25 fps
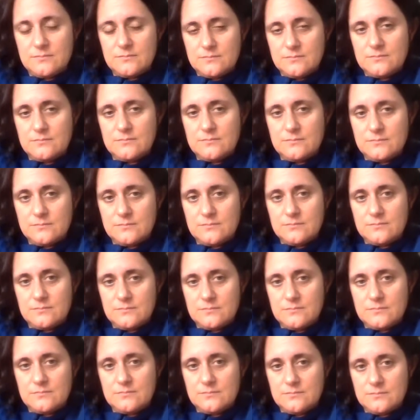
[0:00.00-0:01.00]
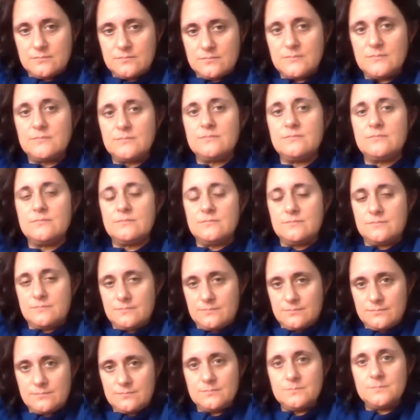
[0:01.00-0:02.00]

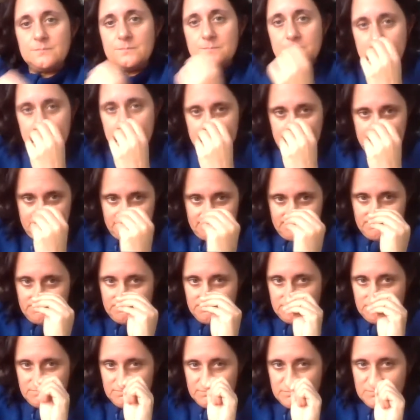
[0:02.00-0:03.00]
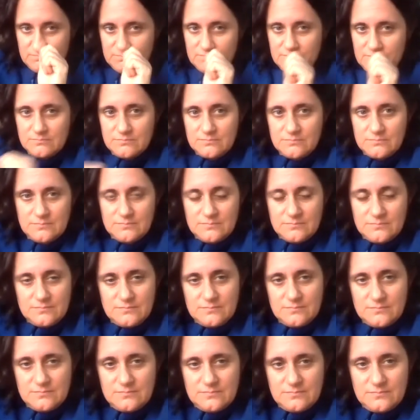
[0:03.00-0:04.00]

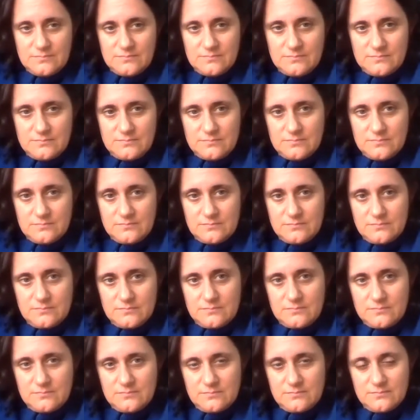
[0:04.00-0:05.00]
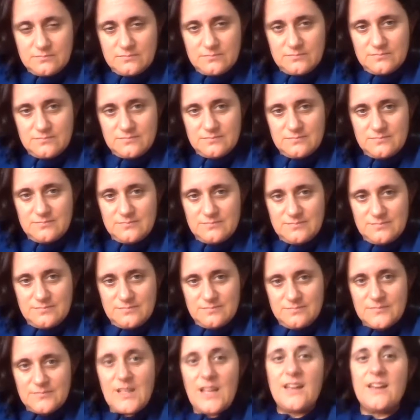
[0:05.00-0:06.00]

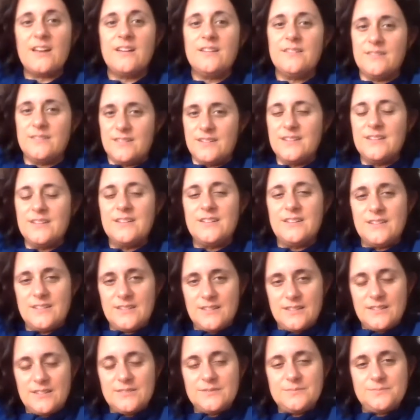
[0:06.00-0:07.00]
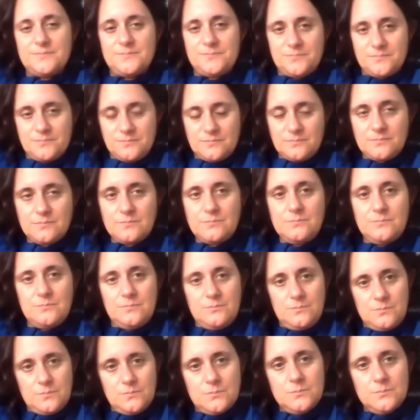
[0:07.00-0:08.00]
The person shown says nothing.